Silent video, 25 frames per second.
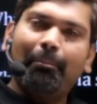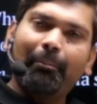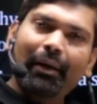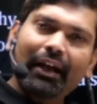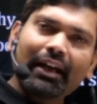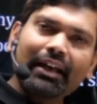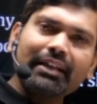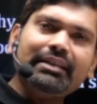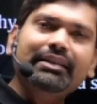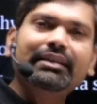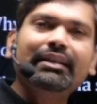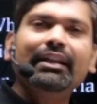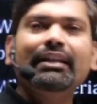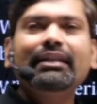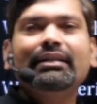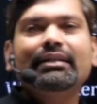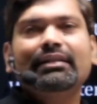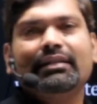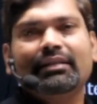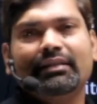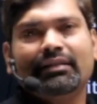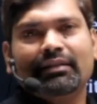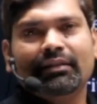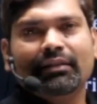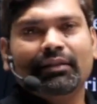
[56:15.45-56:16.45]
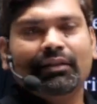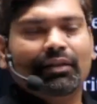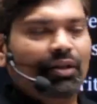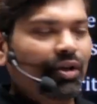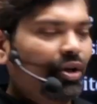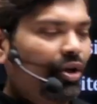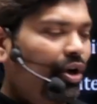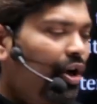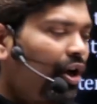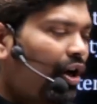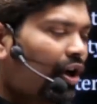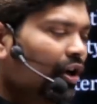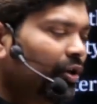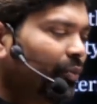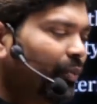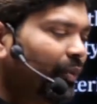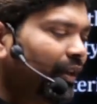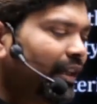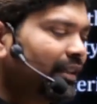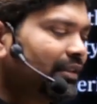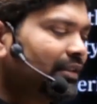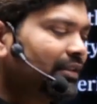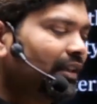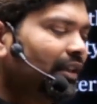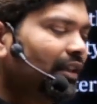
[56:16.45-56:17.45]
medicines, or we
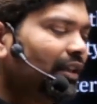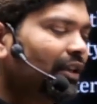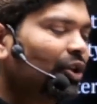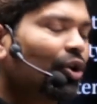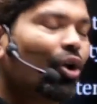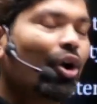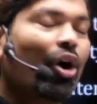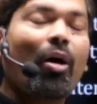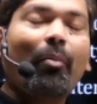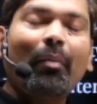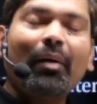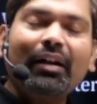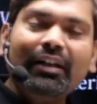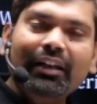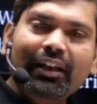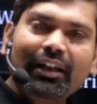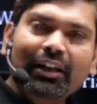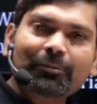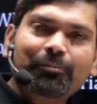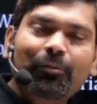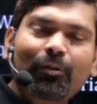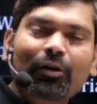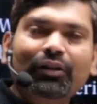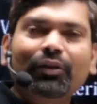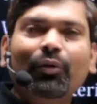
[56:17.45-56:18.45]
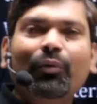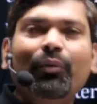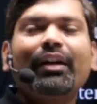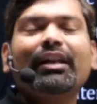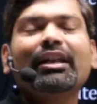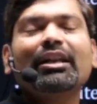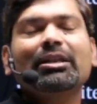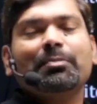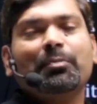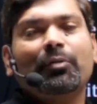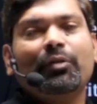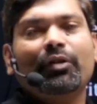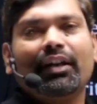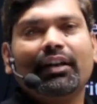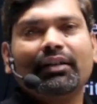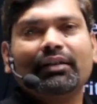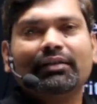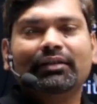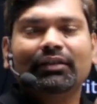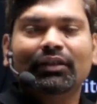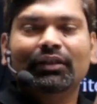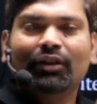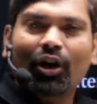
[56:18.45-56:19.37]
can say raw materials for the various products,